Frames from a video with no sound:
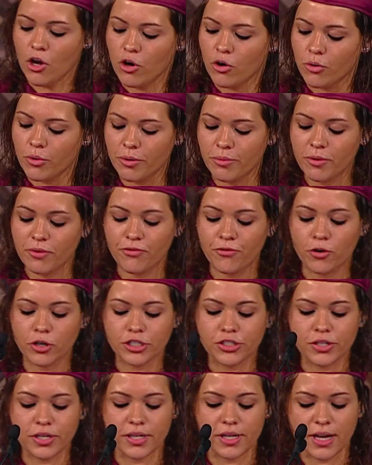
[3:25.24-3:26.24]
We've been
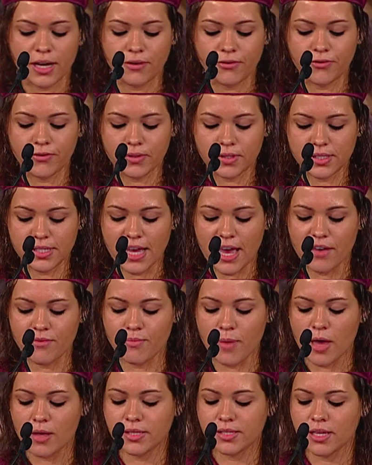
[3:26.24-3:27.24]
fortunate enough to have
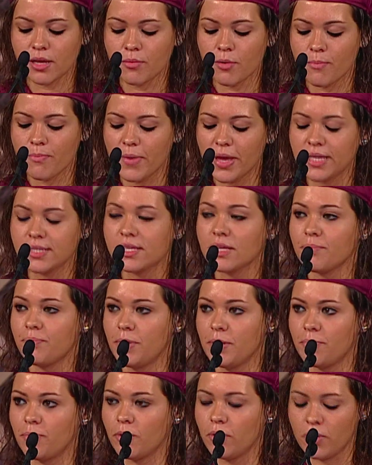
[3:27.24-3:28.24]
met some amazing
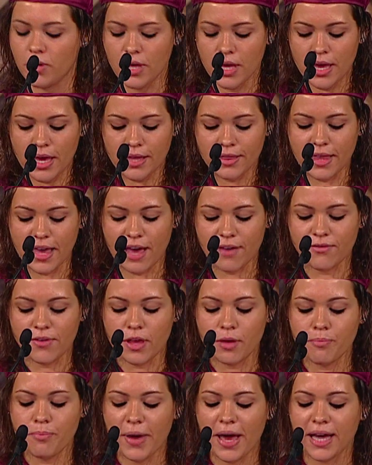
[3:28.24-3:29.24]
people that have
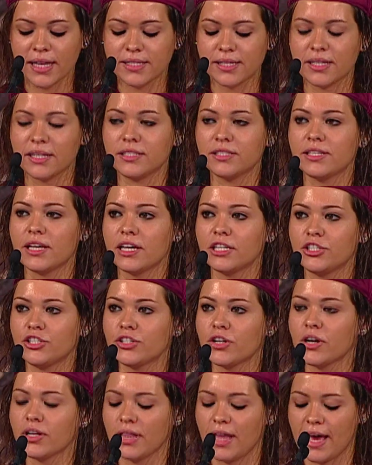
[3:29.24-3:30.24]
impacted and
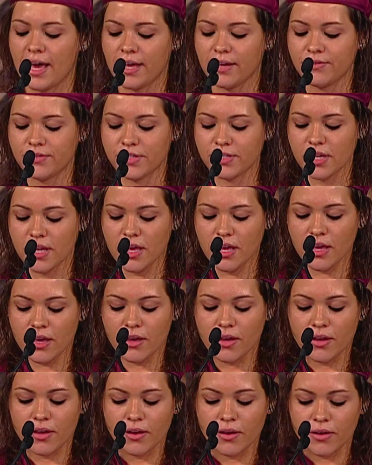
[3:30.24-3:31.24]
touched our lives,
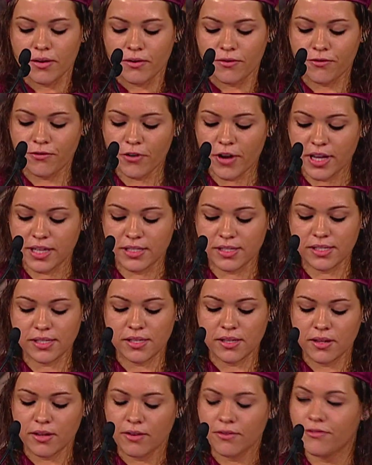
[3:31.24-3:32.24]

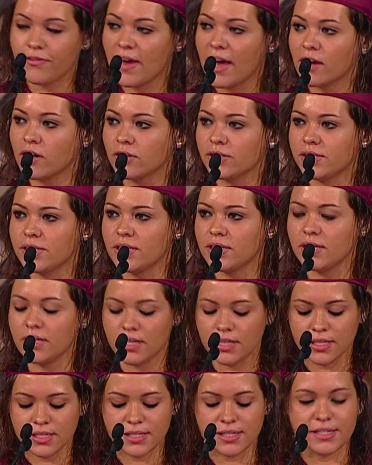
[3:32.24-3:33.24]
friends, faculty,
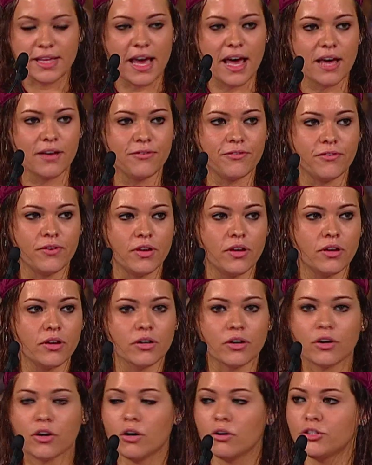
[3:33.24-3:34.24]
staff,
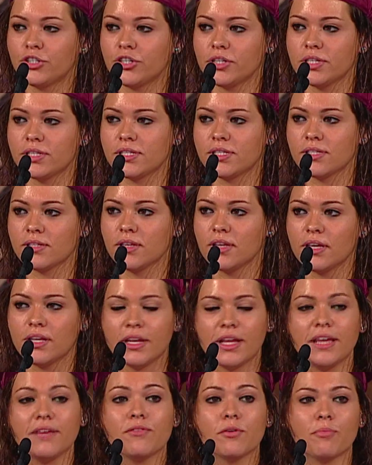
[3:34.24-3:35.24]
coaches,
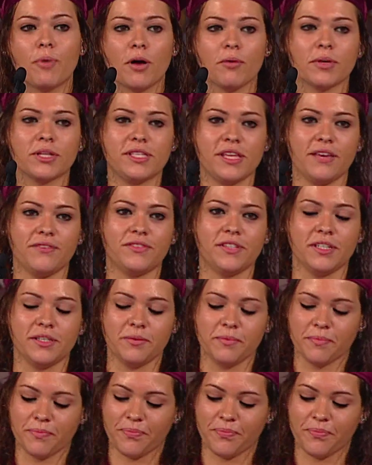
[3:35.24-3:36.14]
even public safety.